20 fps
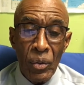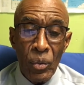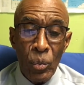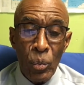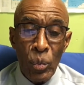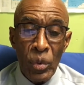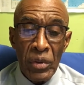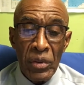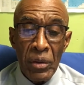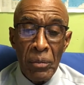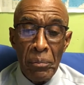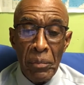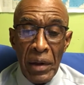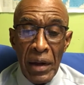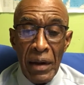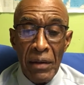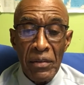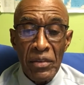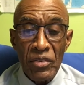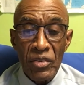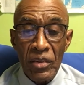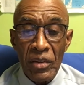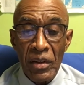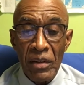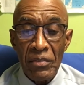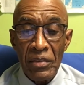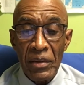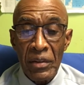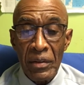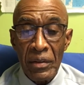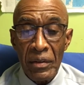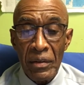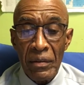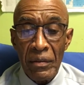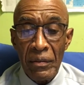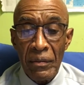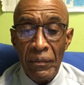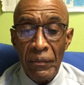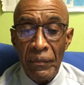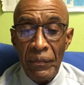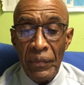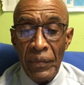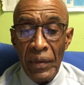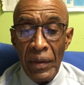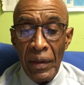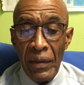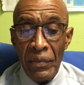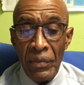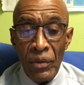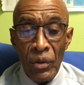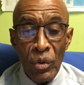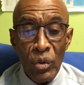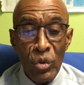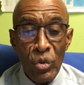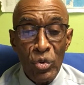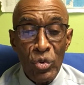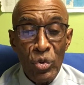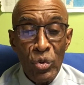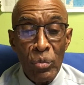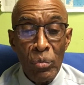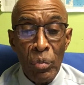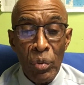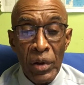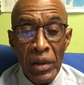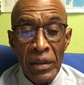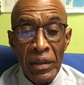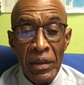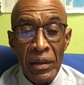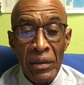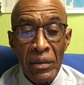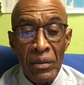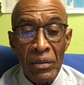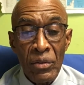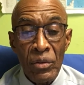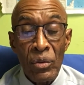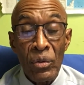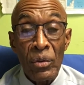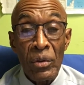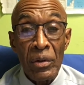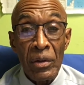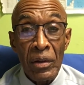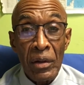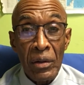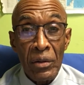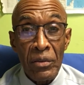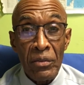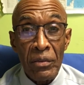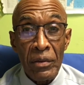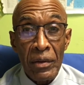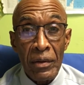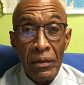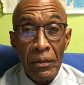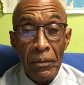with the marriage covenant and those who break it through adultery.